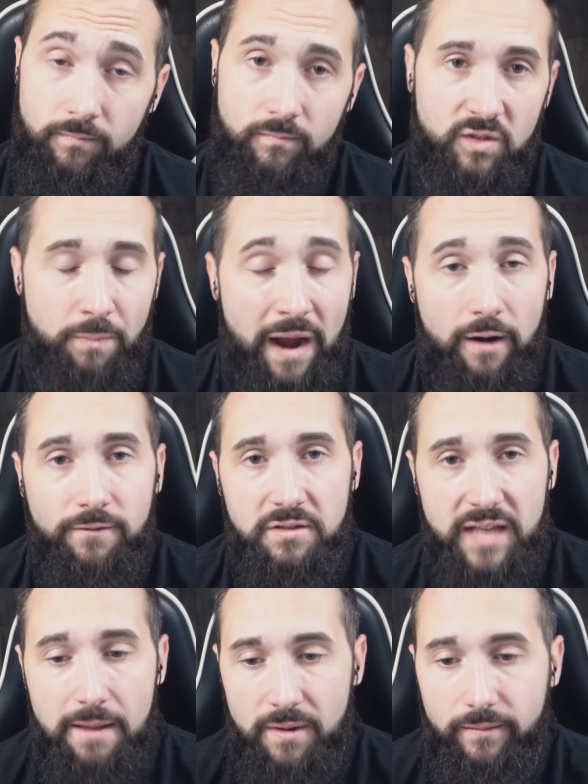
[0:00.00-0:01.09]
It's a powerful
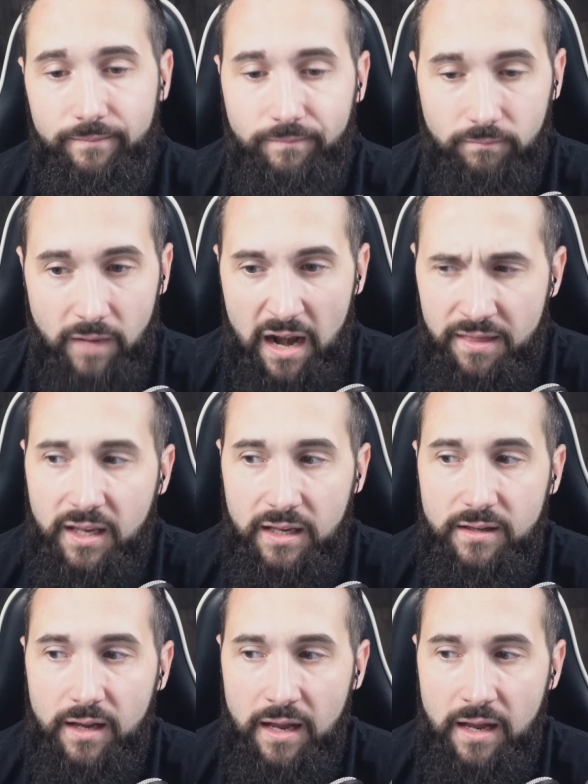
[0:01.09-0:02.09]
statement. I think he